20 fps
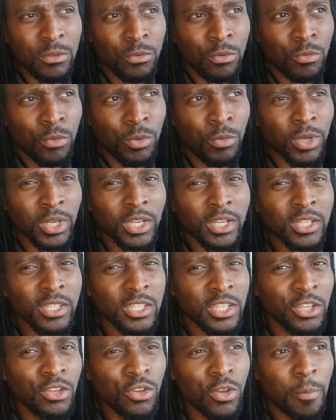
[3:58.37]
We want to
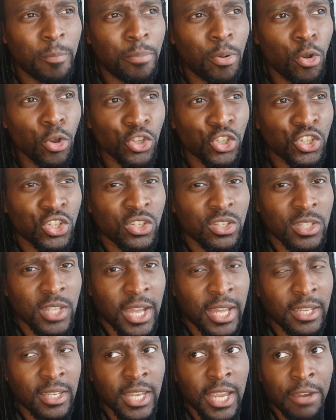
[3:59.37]
continue to push
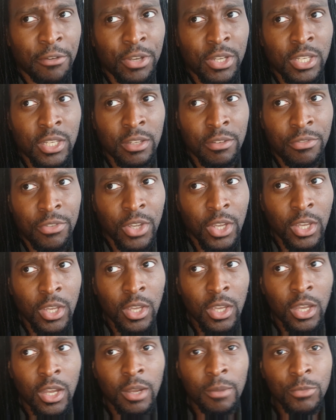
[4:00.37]
that narrative
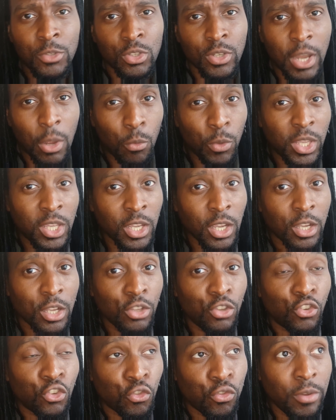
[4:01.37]
so that we can
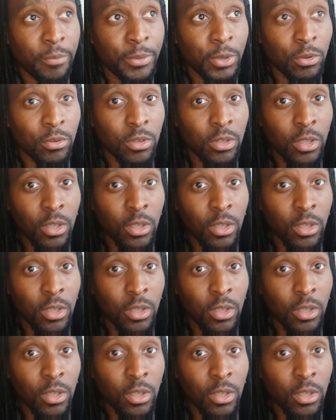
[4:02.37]
contribute